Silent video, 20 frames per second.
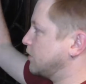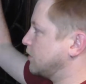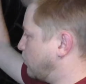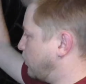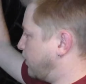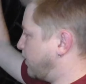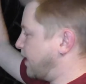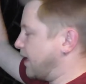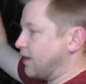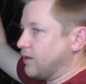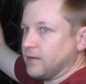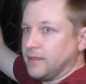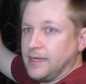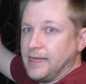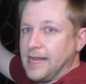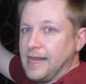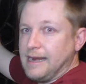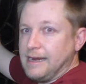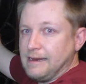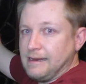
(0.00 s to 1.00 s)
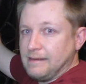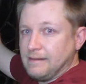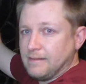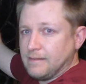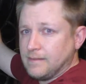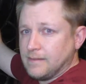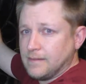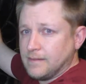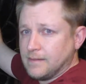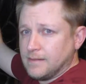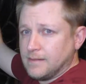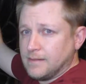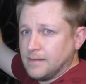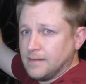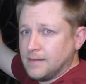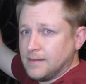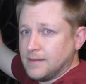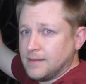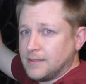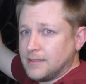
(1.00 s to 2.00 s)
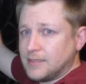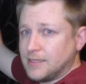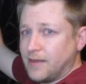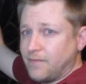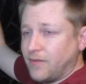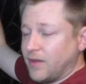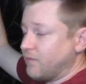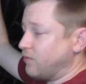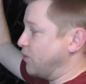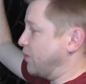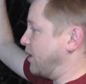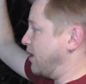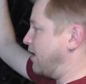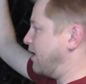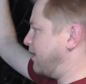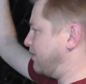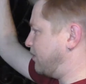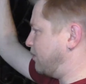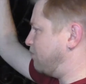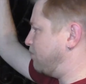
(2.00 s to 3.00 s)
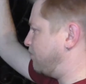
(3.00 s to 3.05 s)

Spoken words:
without getting stuff everywhere. I'll have to...